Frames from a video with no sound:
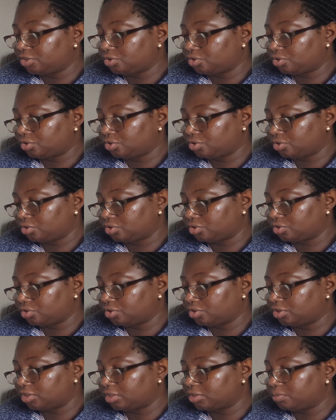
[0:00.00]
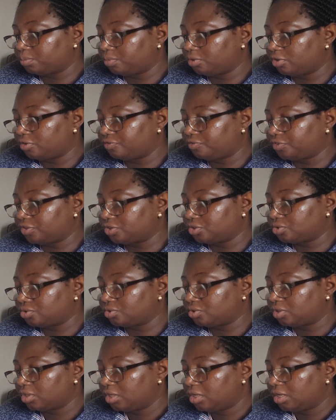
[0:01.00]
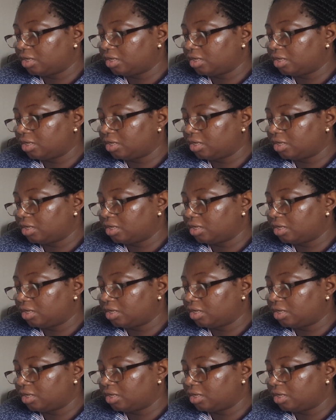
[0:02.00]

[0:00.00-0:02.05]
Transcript: structures such as blood vessels,